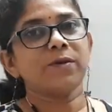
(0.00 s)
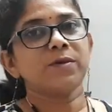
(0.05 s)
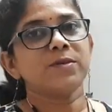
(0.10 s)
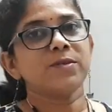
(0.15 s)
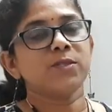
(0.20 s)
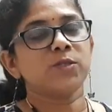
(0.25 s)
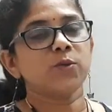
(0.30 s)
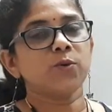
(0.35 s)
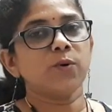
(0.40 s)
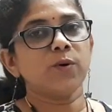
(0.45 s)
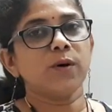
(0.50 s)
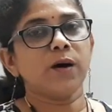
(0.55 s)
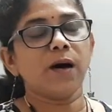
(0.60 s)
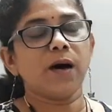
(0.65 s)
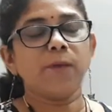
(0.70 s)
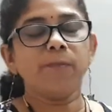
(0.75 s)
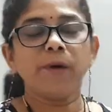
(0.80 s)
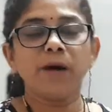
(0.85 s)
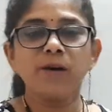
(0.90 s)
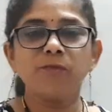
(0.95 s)
So
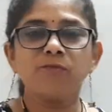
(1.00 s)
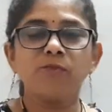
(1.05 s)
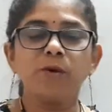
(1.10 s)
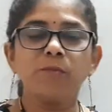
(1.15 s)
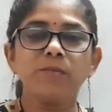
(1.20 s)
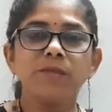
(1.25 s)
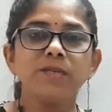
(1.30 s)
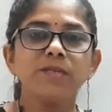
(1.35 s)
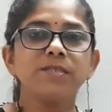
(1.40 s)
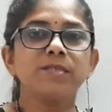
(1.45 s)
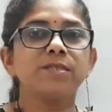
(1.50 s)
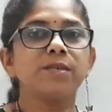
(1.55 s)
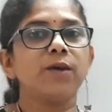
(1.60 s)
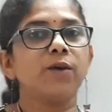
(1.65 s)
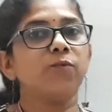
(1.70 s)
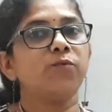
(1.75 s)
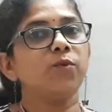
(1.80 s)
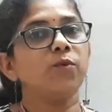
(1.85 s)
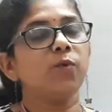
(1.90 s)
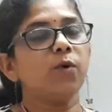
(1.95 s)
apart from this,
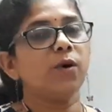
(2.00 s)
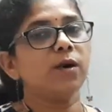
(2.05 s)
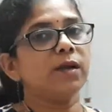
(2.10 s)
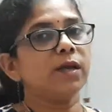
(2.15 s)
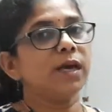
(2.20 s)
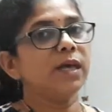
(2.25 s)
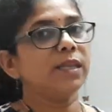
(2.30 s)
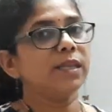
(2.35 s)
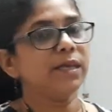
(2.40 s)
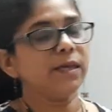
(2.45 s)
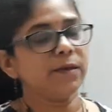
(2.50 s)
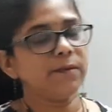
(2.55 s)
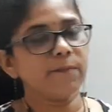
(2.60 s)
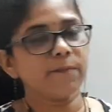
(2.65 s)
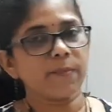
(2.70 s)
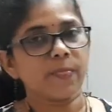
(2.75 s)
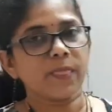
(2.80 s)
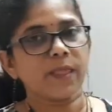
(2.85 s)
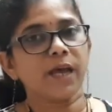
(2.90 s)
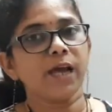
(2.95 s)
if you want any
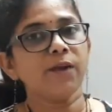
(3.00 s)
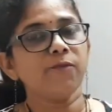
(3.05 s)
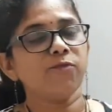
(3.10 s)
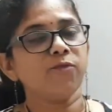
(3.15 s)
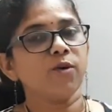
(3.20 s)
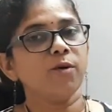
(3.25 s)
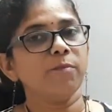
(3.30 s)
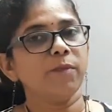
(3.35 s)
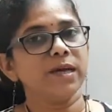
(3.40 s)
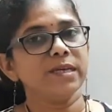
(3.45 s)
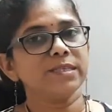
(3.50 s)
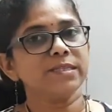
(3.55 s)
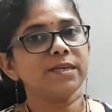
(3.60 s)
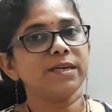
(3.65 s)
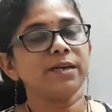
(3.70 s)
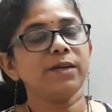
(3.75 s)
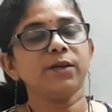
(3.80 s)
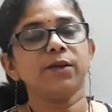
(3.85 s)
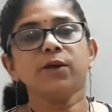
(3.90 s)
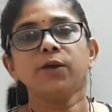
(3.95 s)
help from my
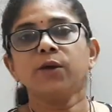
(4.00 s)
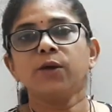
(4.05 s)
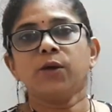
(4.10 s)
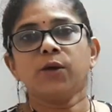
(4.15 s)
side,